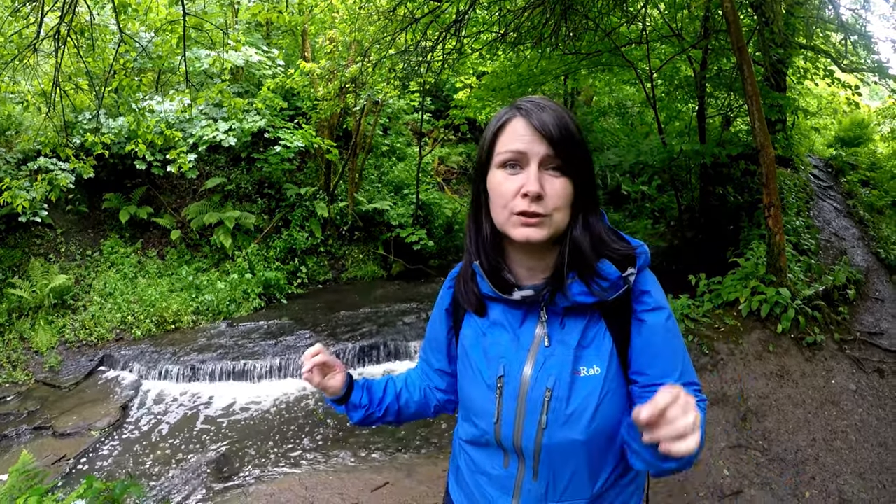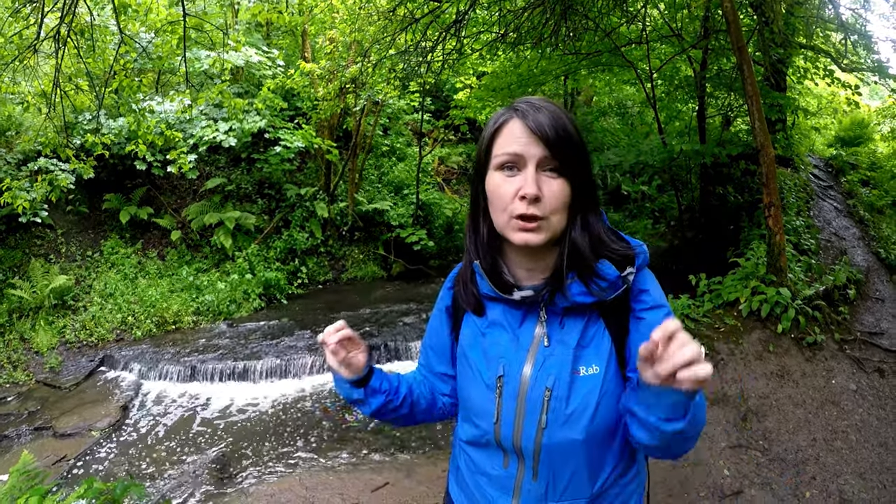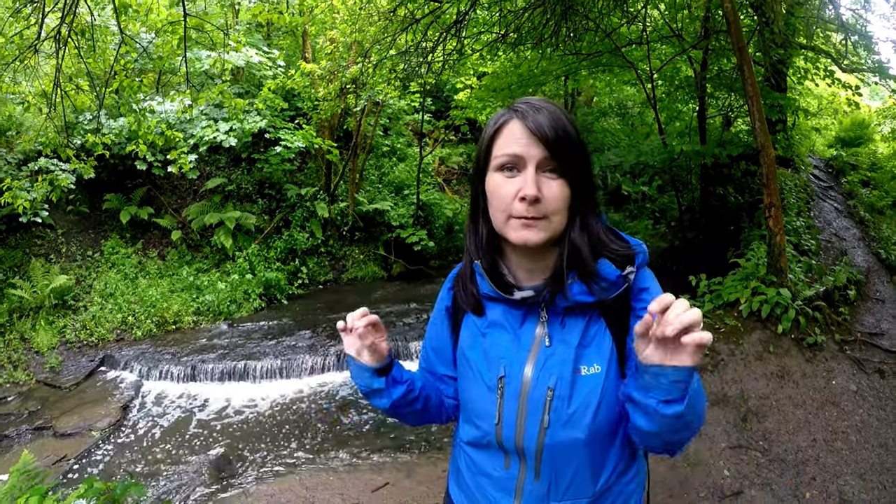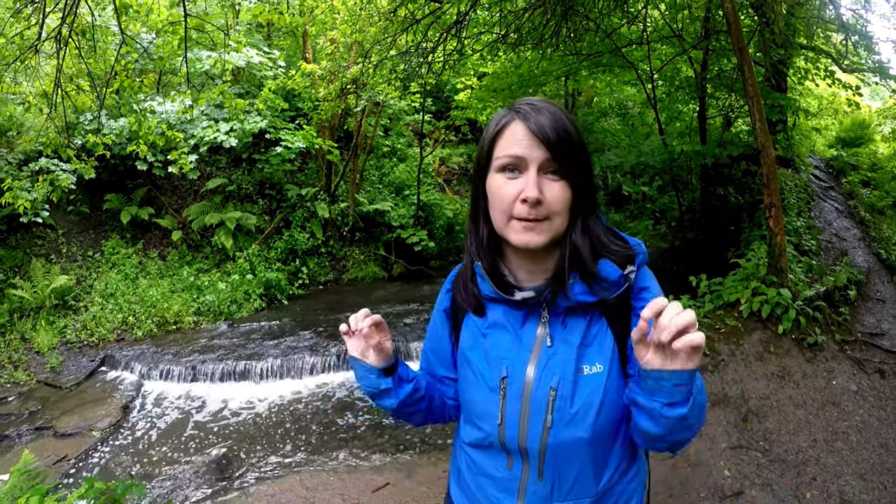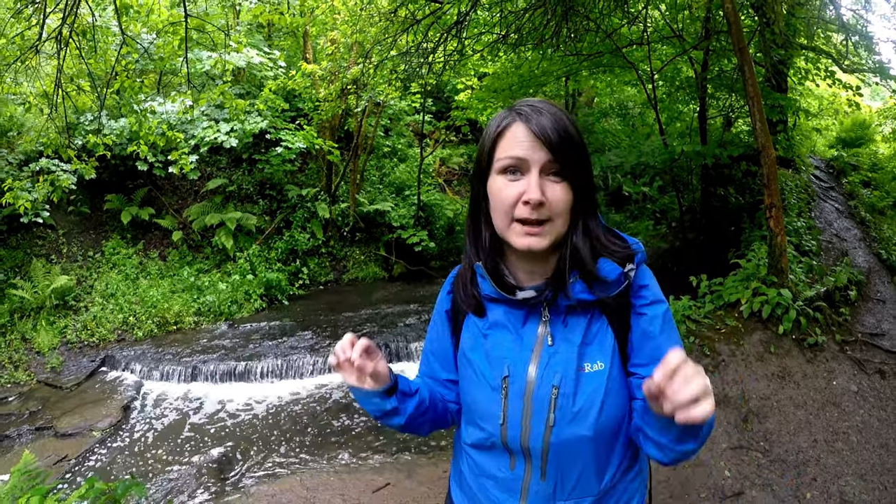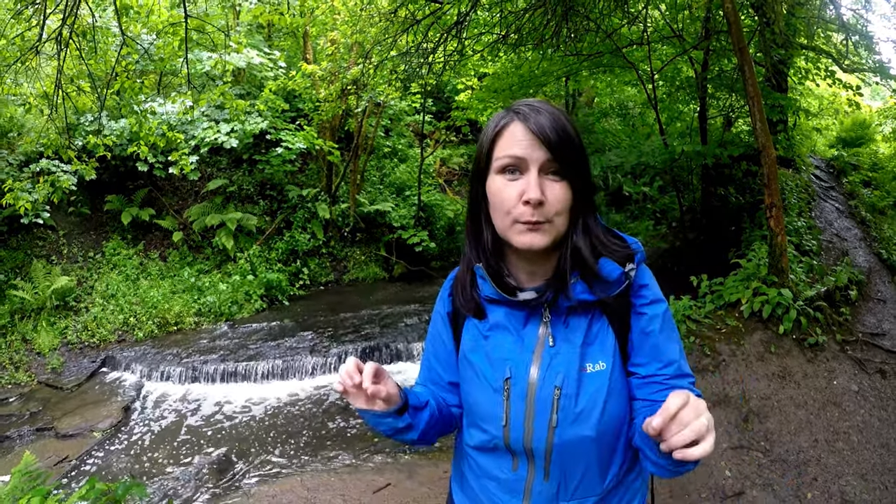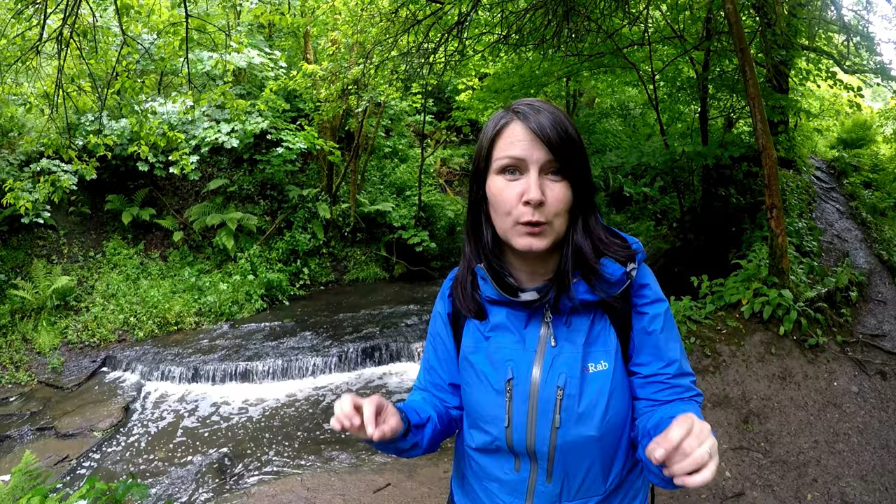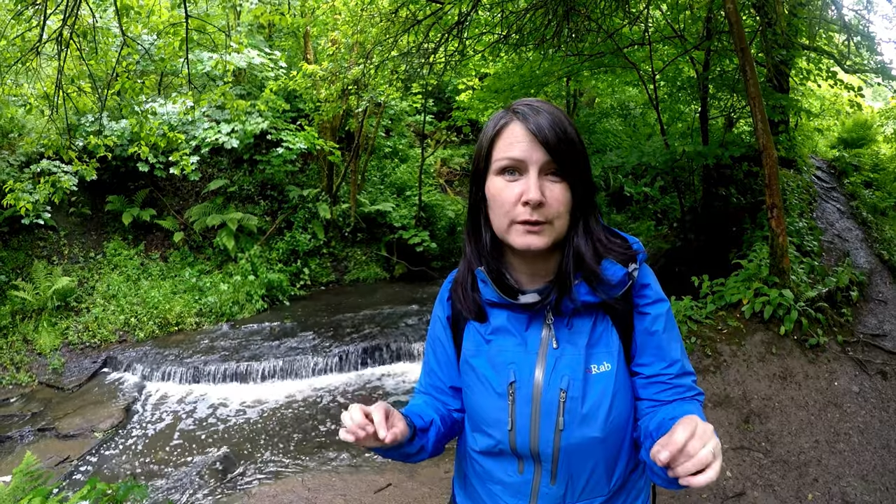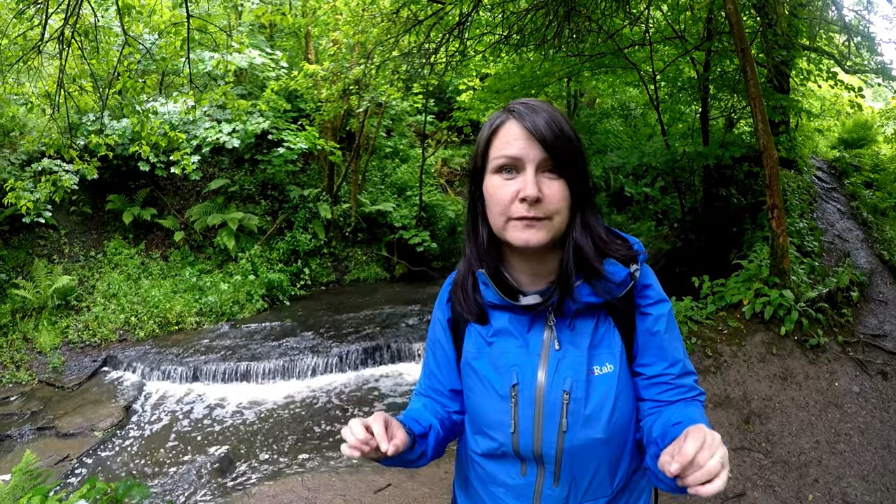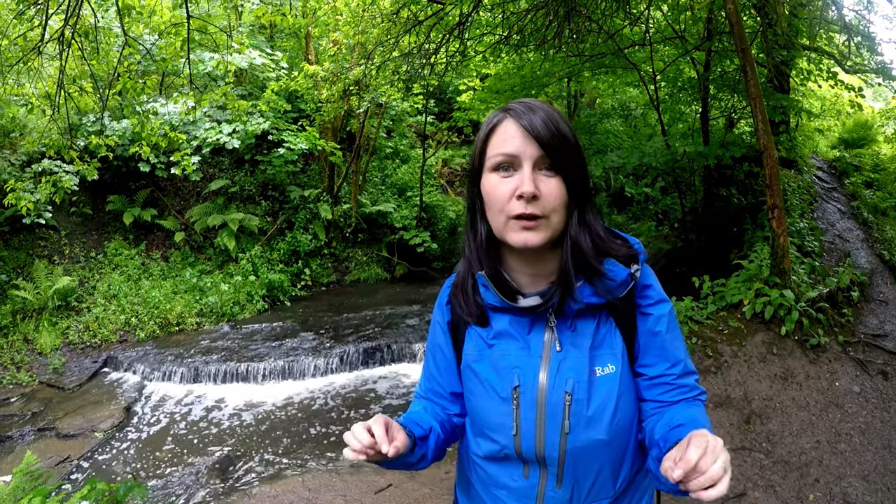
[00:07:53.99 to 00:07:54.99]
sort of mini
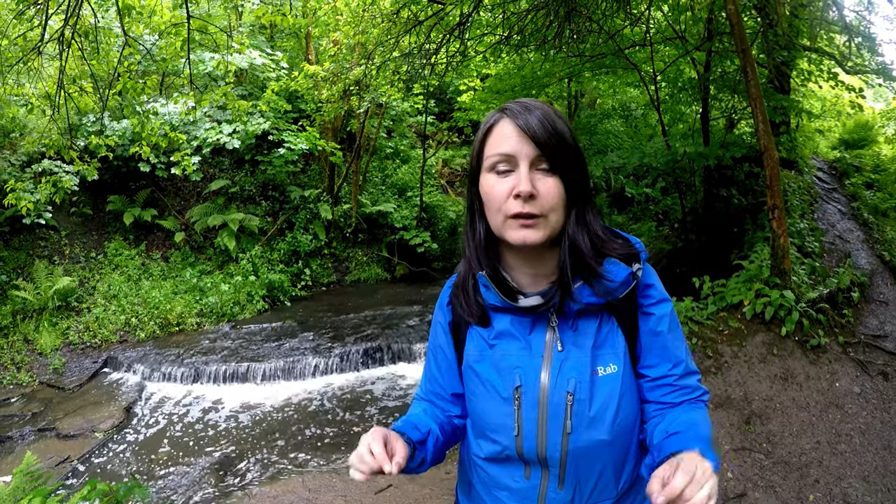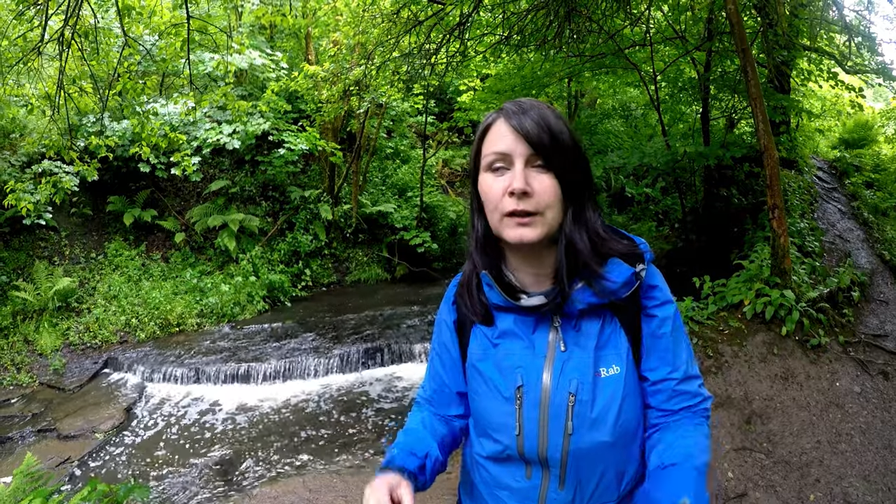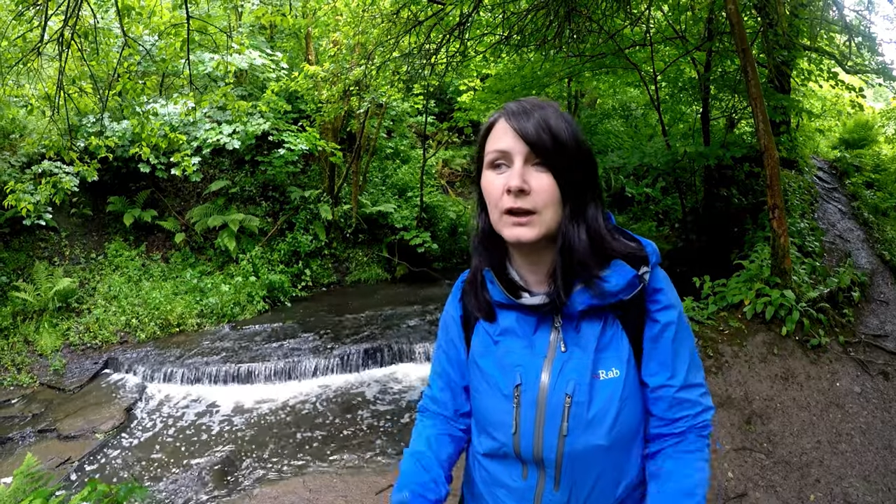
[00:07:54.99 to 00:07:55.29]
waterfall.